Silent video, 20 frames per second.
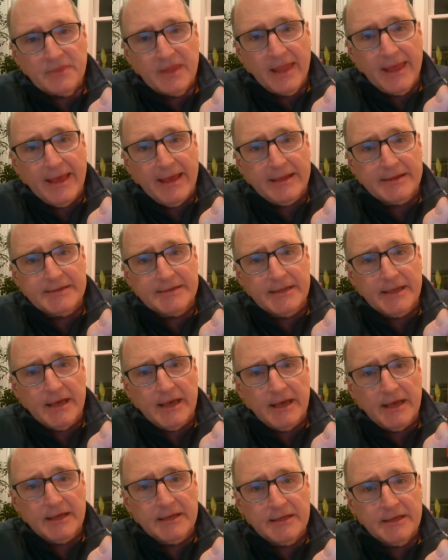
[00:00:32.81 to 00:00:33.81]
And
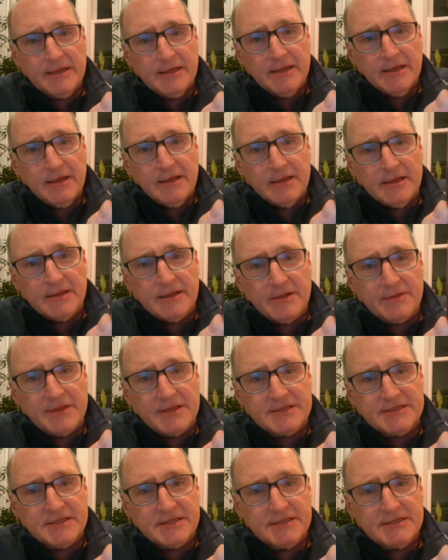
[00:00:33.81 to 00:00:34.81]

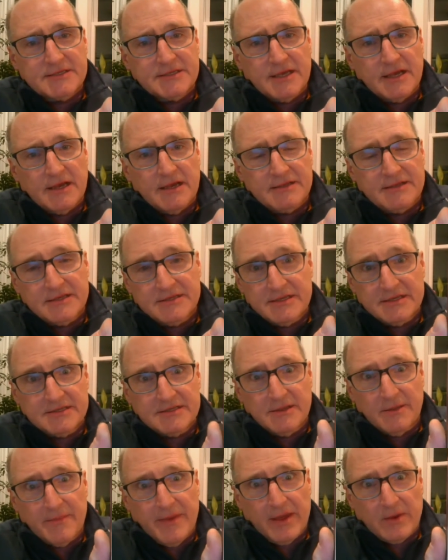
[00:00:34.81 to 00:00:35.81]
this
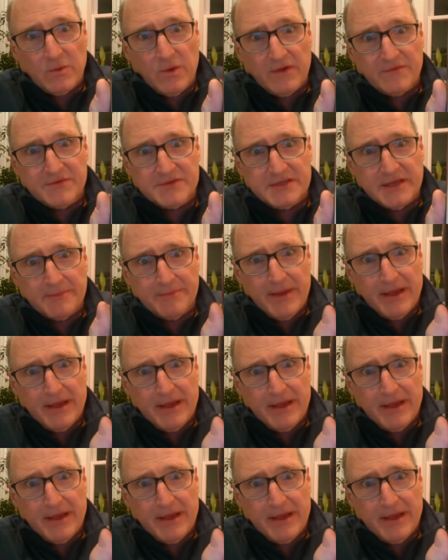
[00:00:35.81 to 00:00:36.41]
isn't a bad wine for St.